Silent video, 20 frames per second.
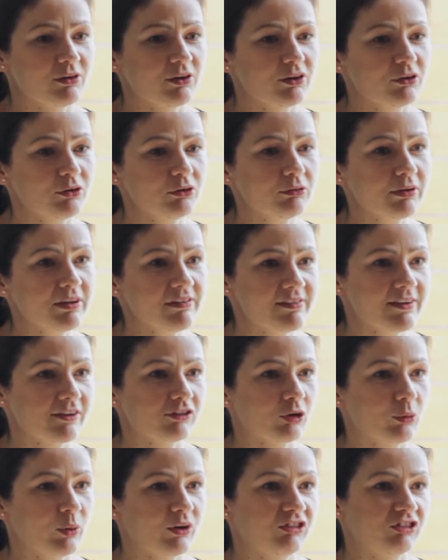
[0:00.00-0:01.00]
a good
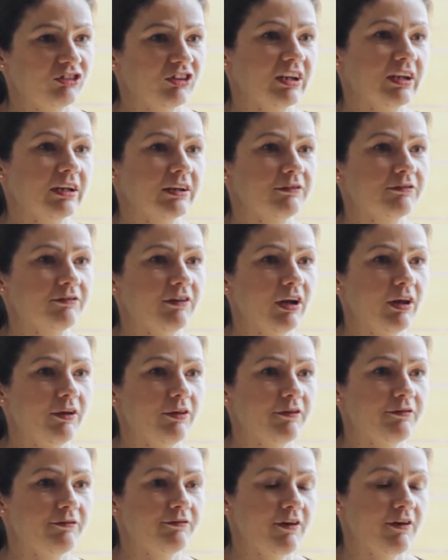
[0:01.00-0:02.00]
research question can follow
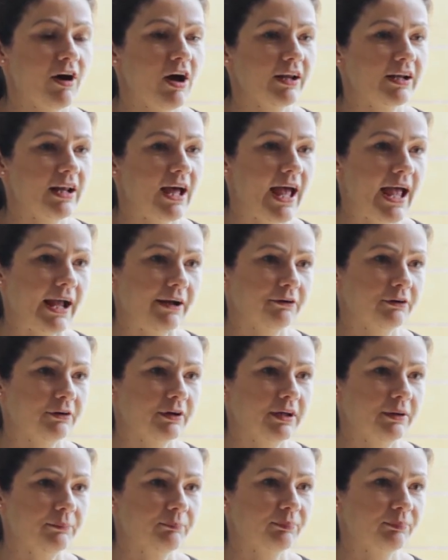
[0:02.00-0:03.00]
the FINER
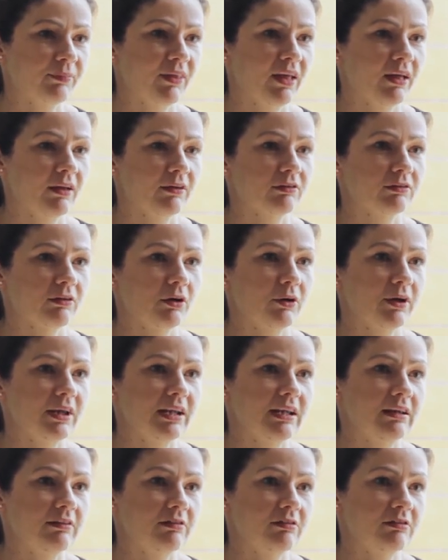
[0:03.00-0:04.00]
acronym. So it
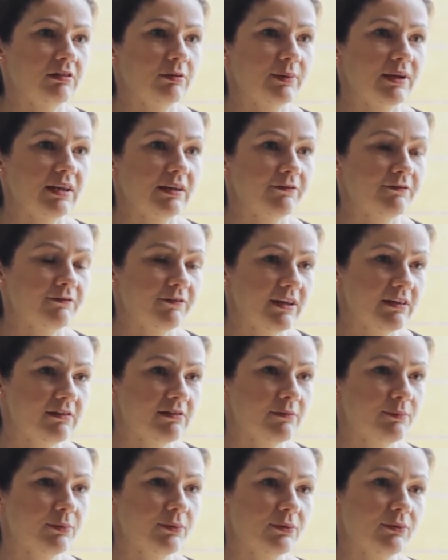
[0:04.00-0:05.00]
needs to be
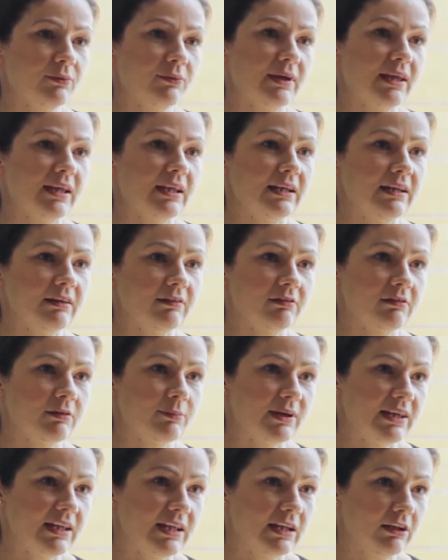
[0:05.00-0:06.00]
feasible, it needs to
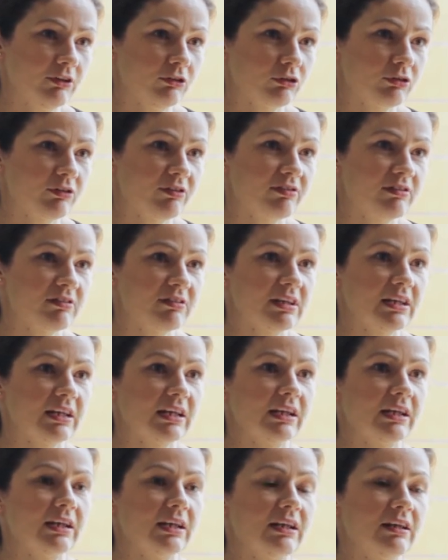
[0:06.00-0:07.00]
be
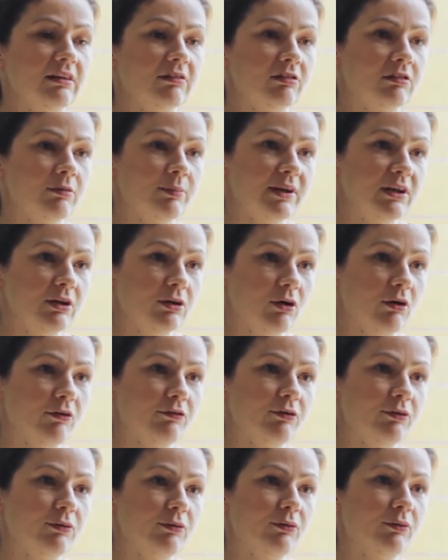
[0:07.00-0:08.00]
interesting, it needs to be
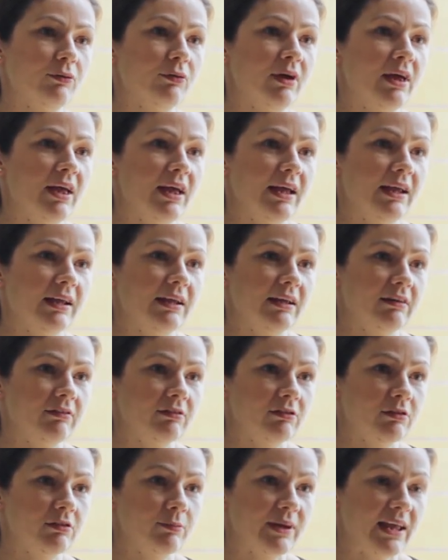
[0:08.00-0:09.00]
novel, it
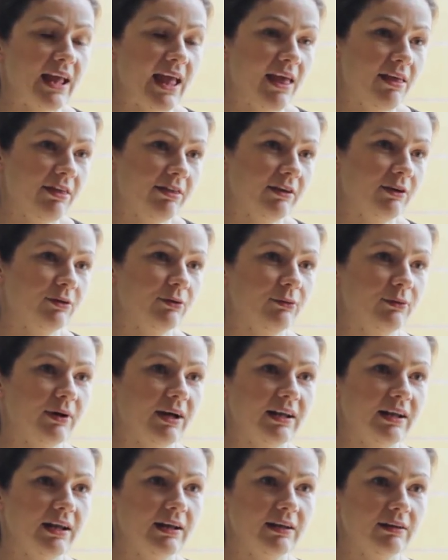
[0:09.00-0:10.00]
needs to be ethical,
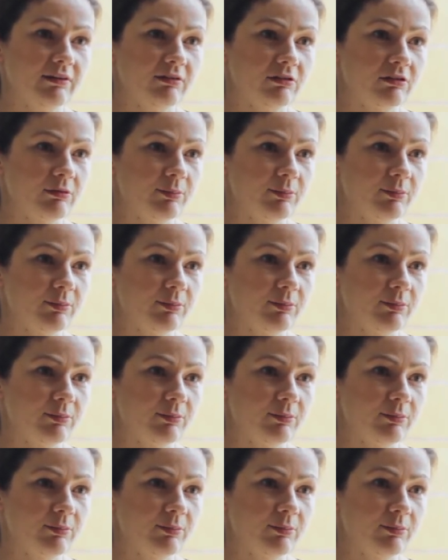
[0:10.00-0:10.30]
and it needs to